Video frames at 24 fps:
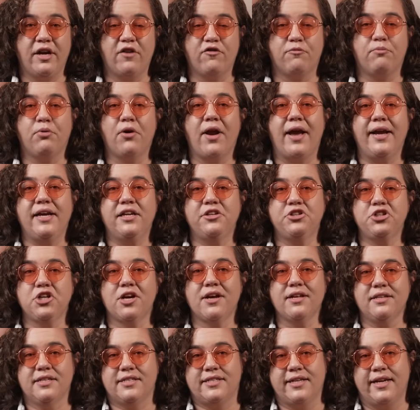of Bryan
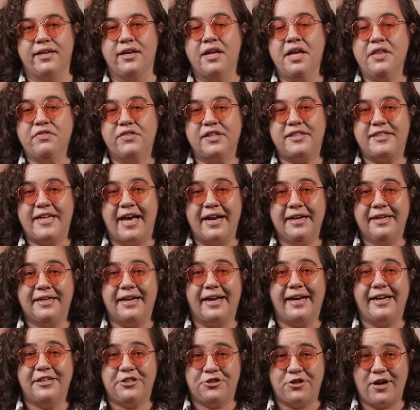Johnson, the tech
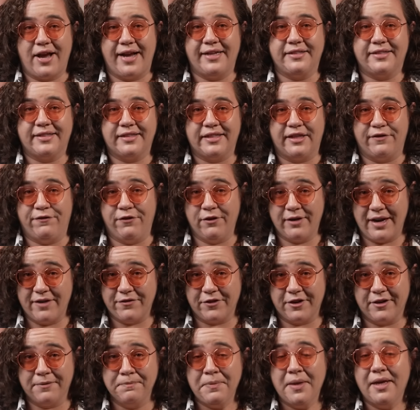guy trying to live
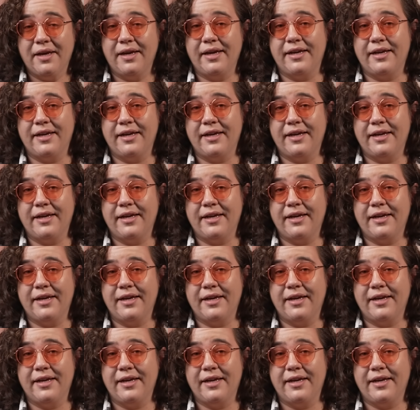forever.